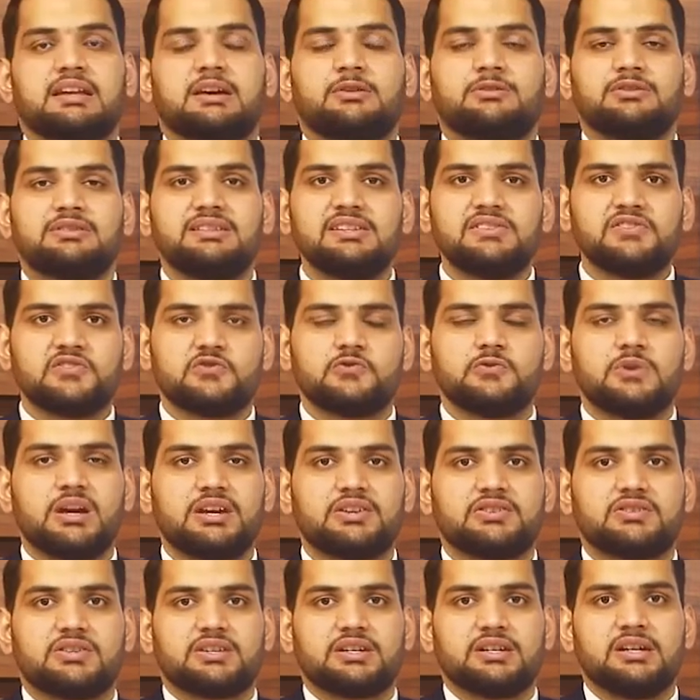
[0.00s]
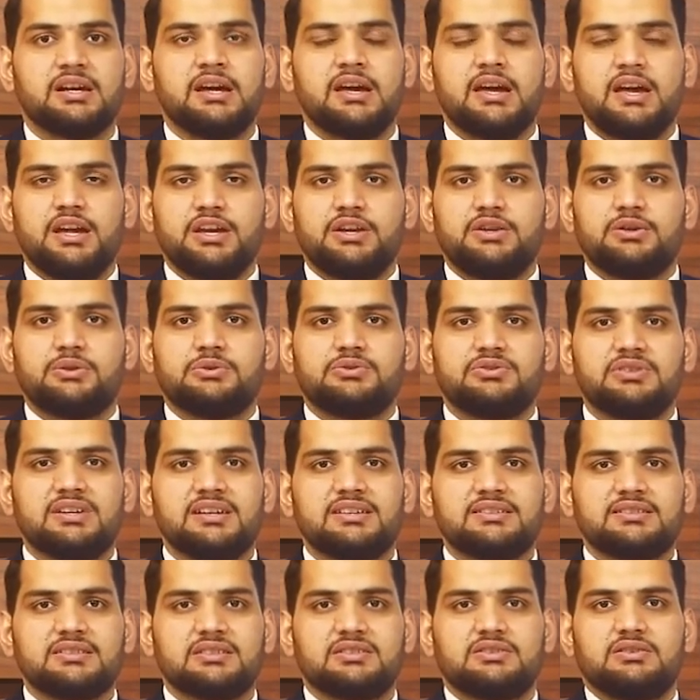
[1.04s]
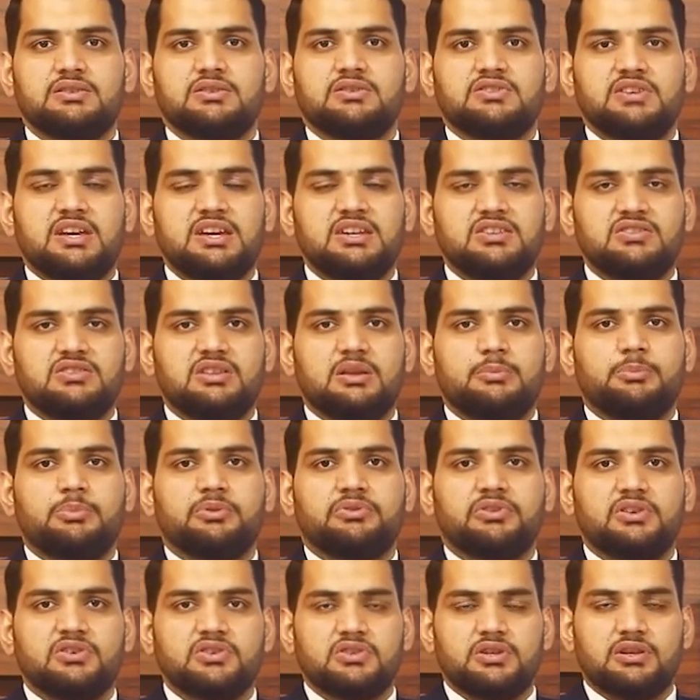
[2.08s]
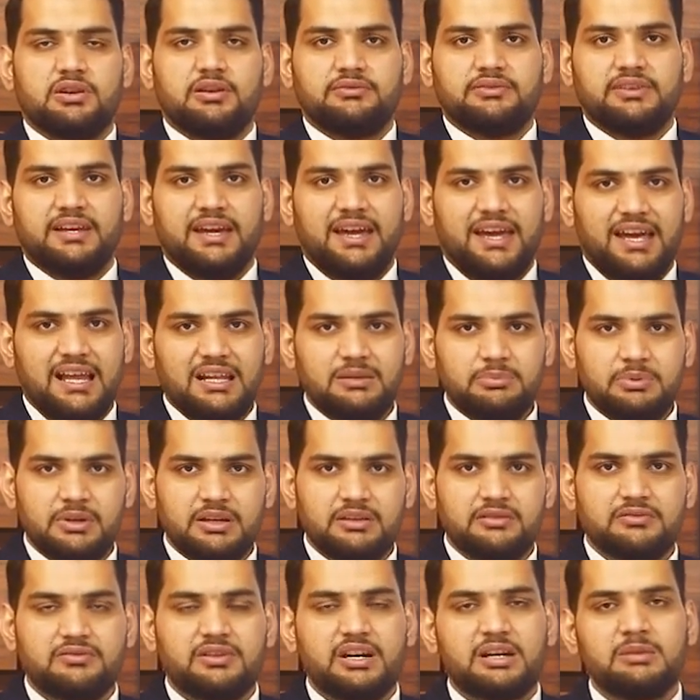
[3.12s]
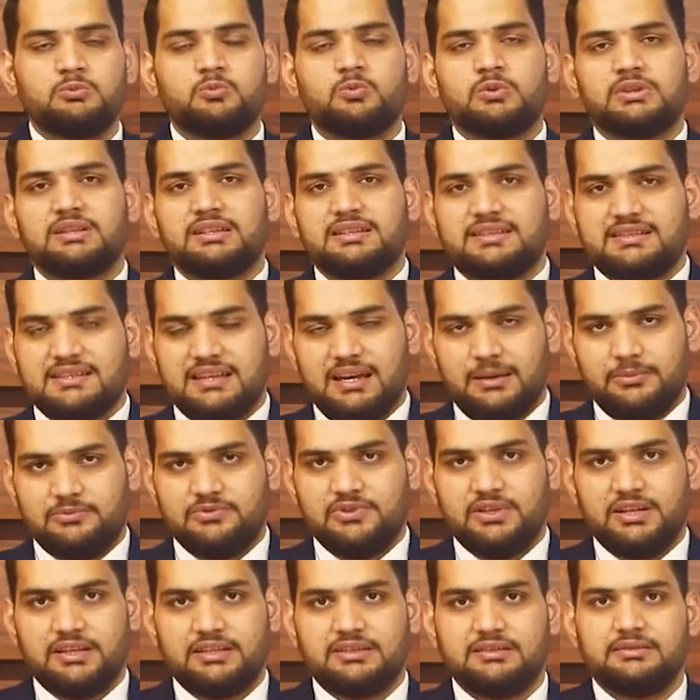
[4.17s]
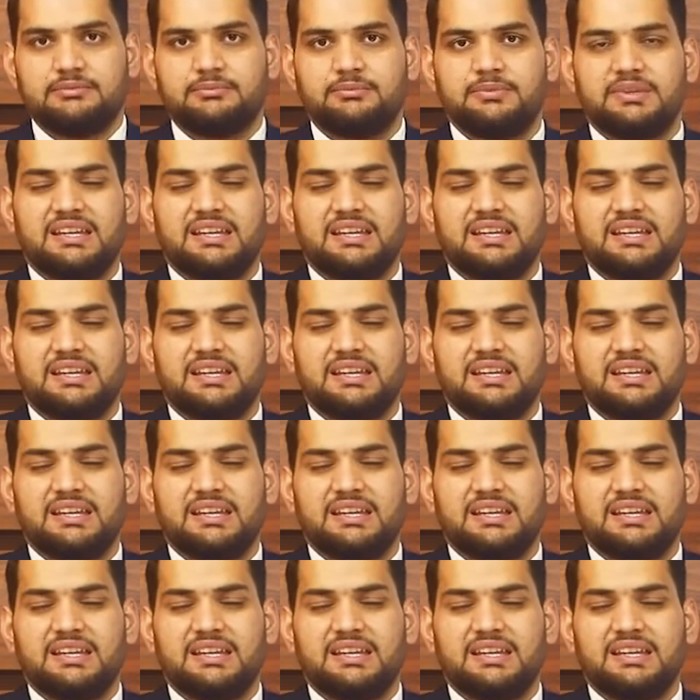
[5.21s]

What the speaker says: Now in this structure, you just change the position of the helping verb with the subject.